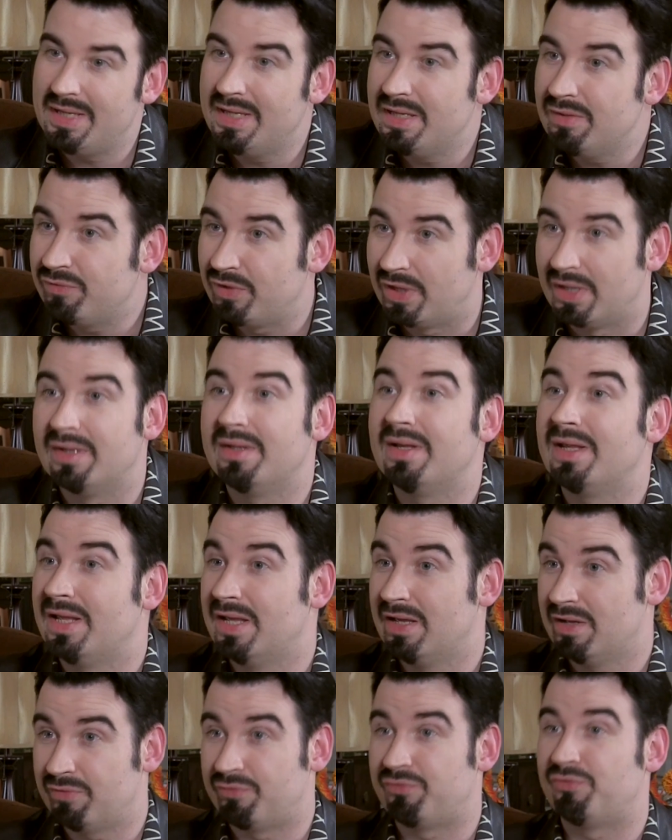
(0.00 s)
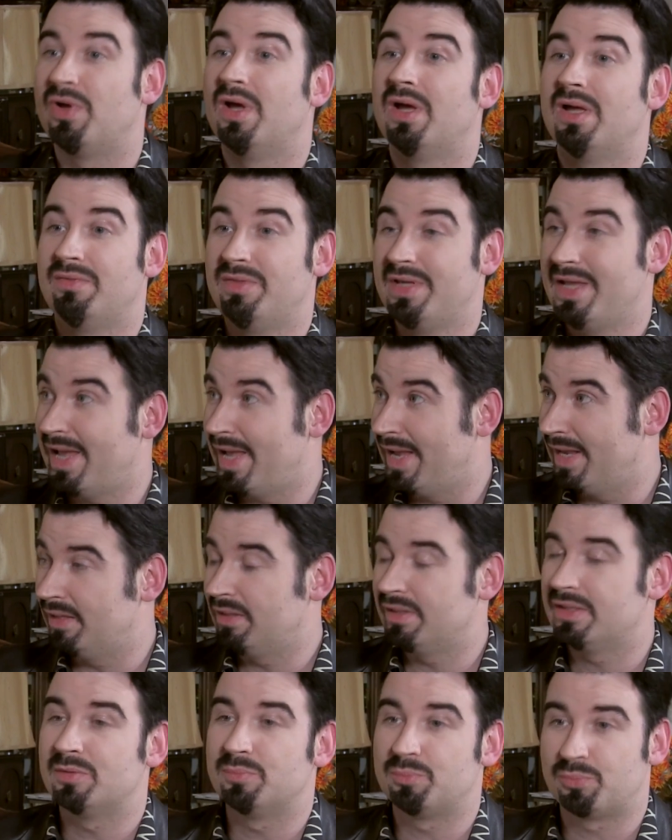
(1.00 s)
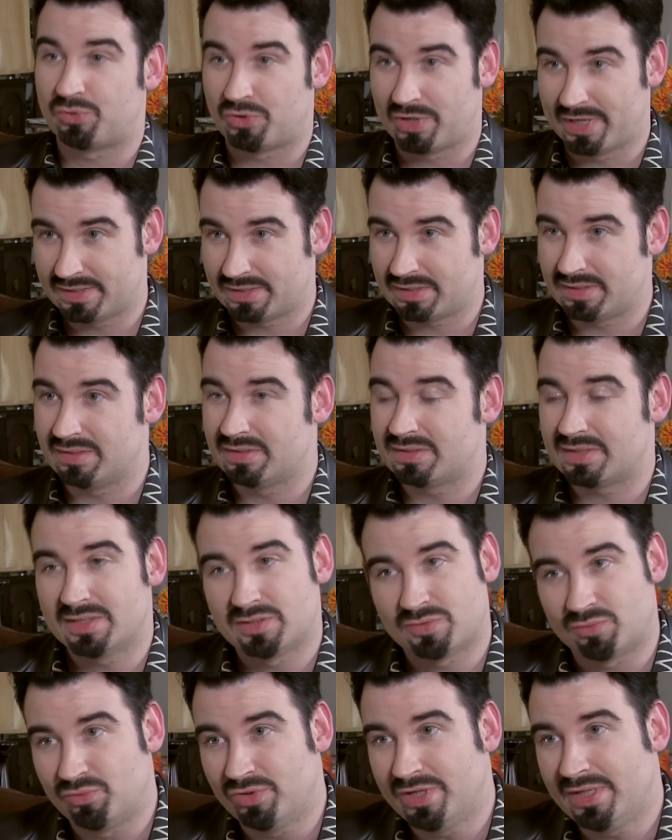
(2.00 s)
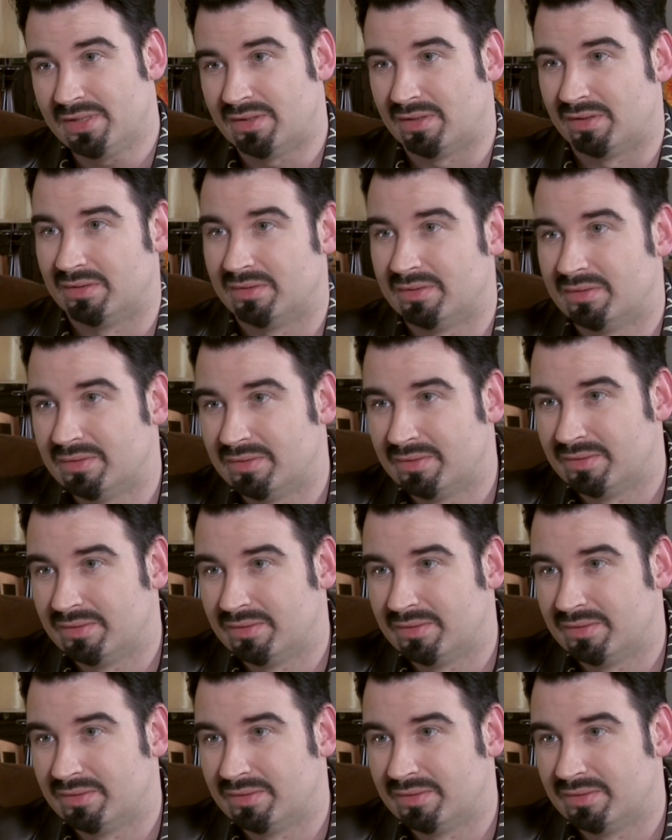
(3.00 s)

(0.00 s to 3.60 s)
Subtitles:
Even if the alien presence is real.